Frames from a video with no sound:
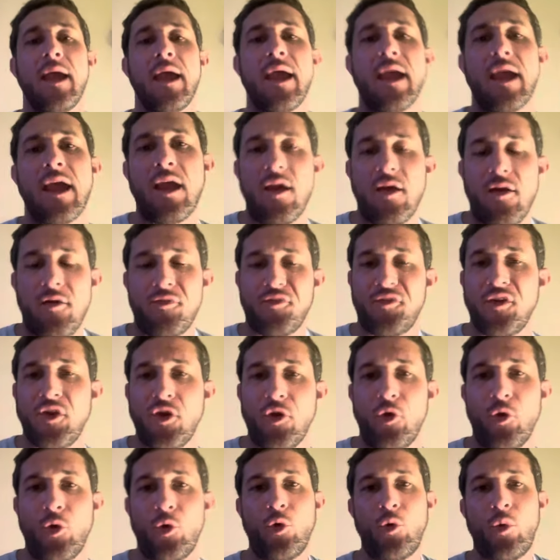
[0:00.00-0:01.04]
If
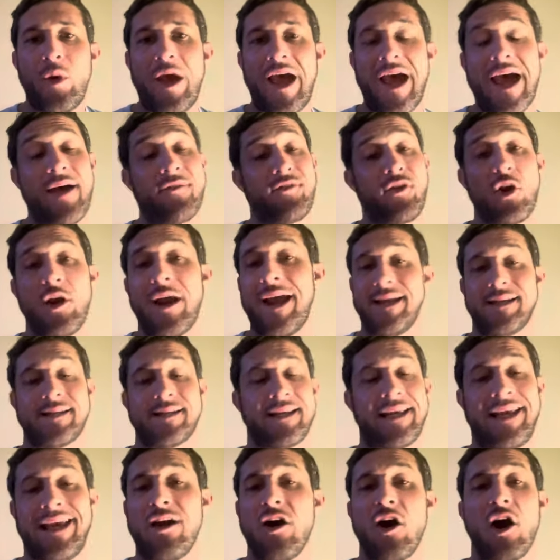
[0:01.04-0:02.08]
you have your
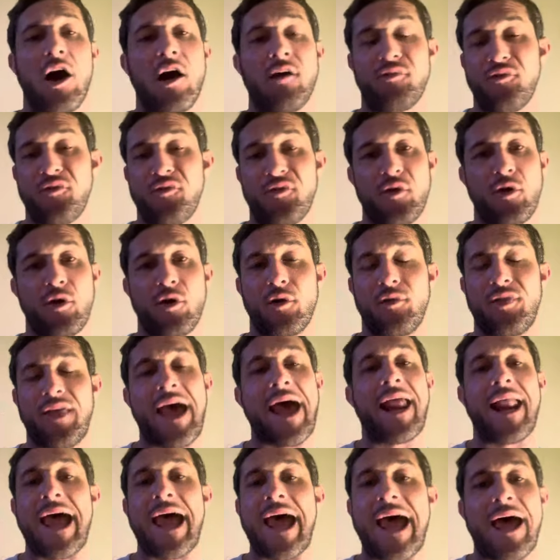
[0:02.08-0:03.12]
AC off for
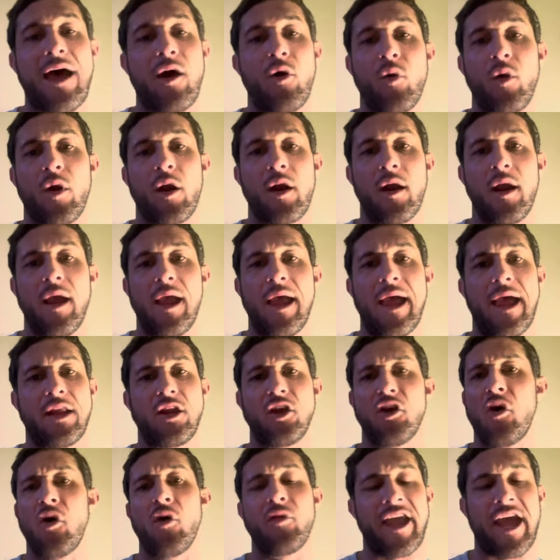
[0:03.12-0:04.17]
that hour and
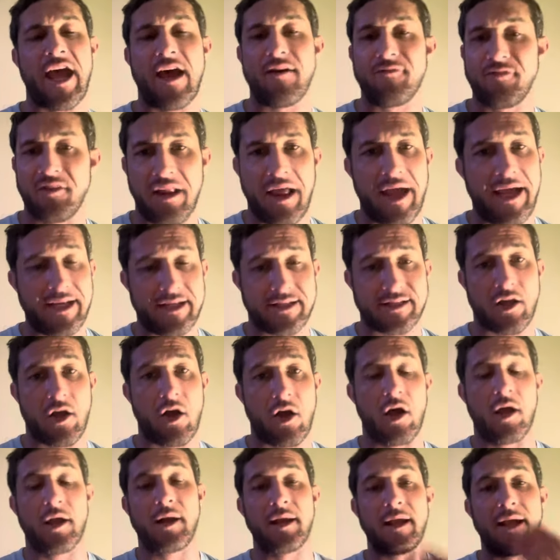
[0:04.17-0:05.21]
you only have lights
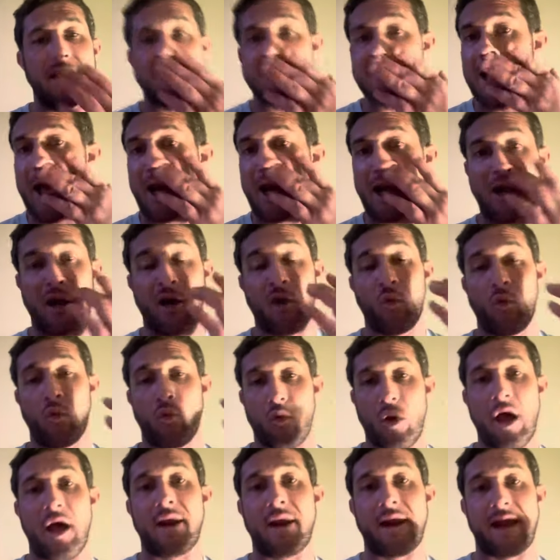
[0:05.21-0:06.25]
on, it's not going to
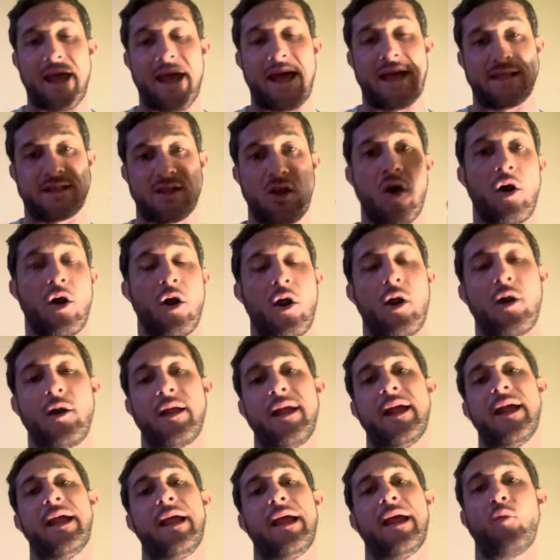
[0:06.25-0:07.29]
run as hard
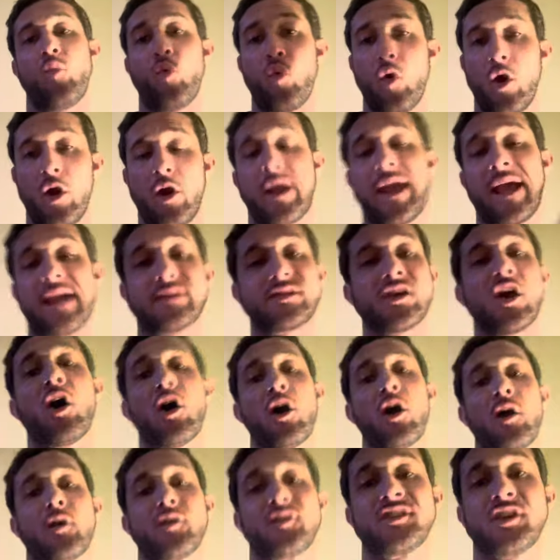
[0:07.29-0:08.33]
and work as
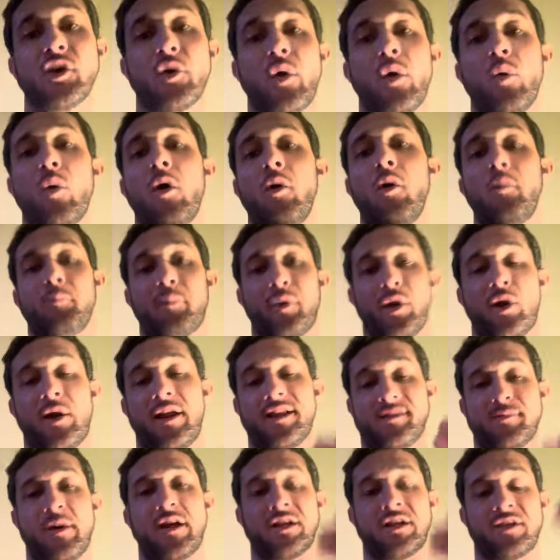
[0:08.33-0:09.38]
hard, so it won't burn
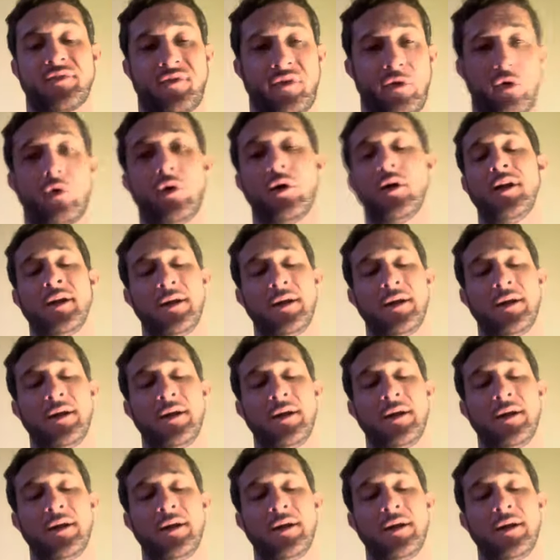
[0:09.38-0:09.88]
as much fuel.